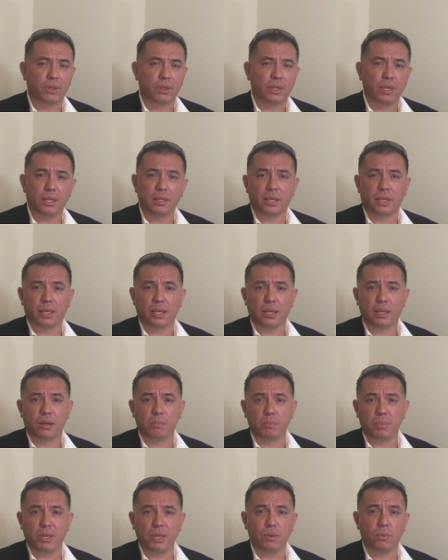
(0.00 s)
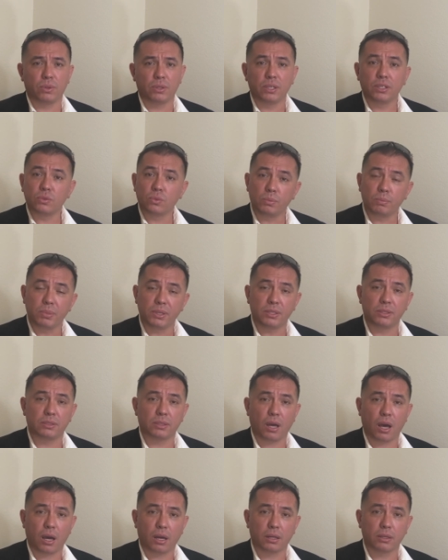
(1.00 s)
thing that can compete with this would be
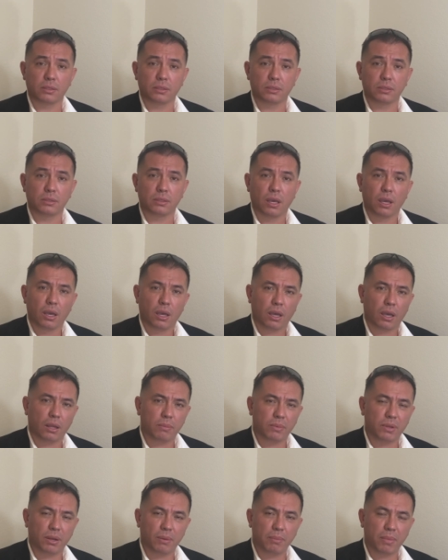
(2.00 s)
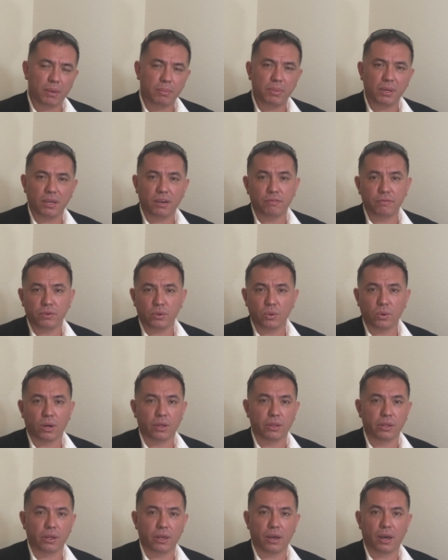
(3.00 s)
stocks. And there might be a few
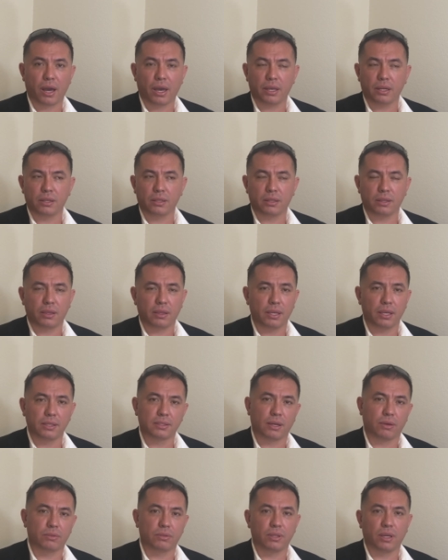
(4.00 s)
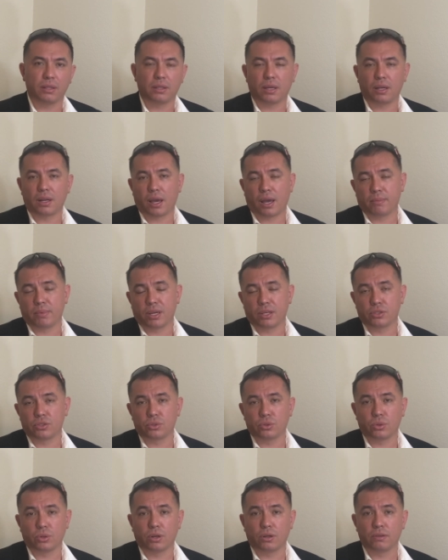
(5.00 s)
other things out there that I'm not
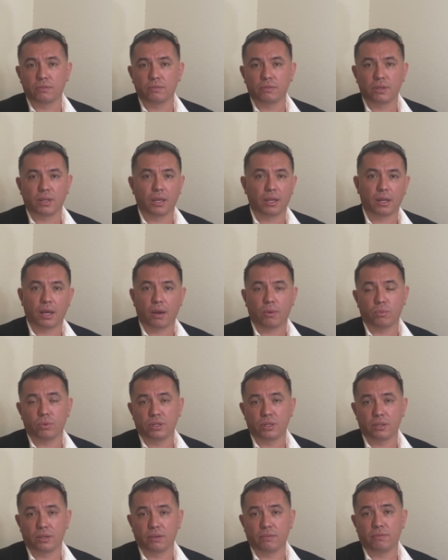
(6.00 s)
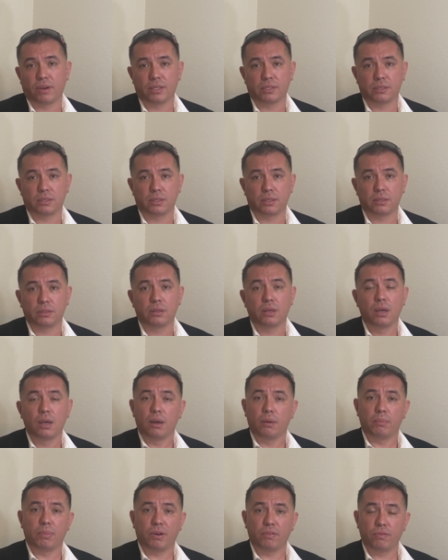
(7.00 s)
sure of and I wouldn't invest in.
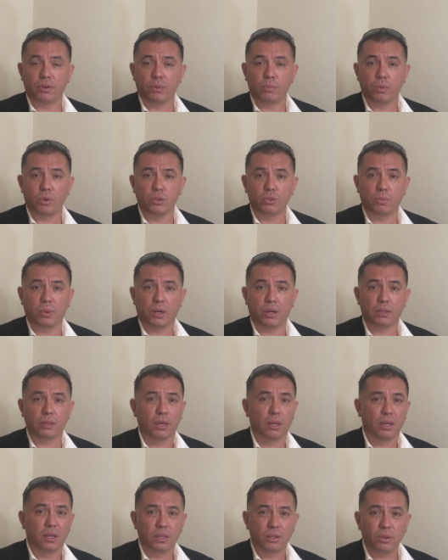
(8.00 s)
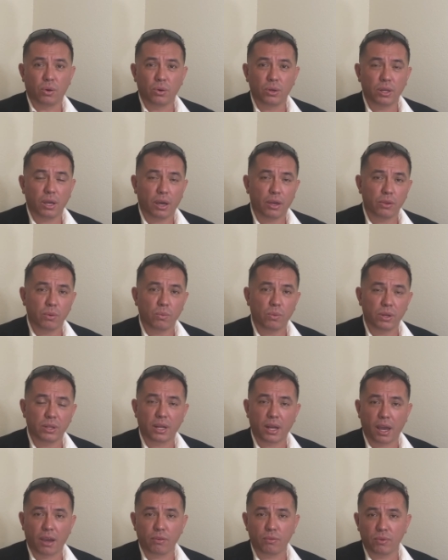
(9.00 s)
But for the most part, the only other one
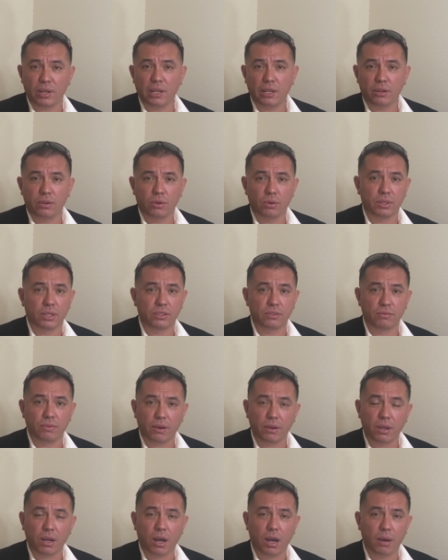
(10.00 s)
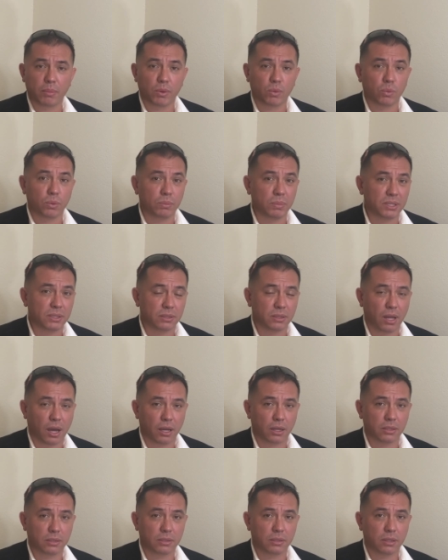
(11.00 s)
that I really know that's very common would be
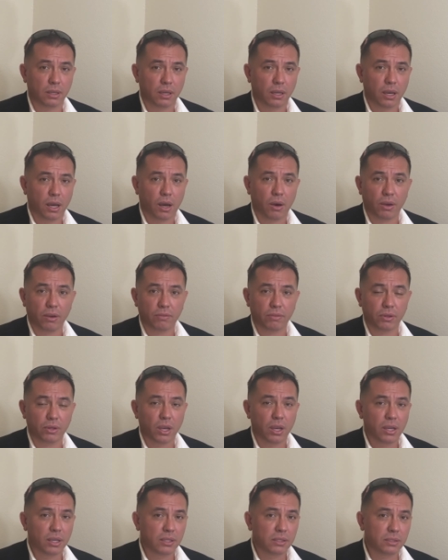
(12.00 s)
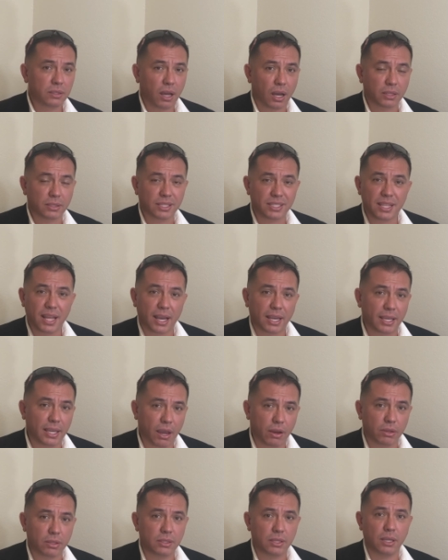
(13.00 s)
stocks. However, stocks is not
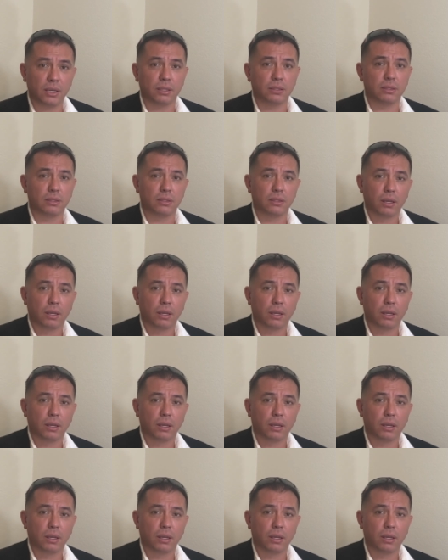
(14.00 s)
guaranteed.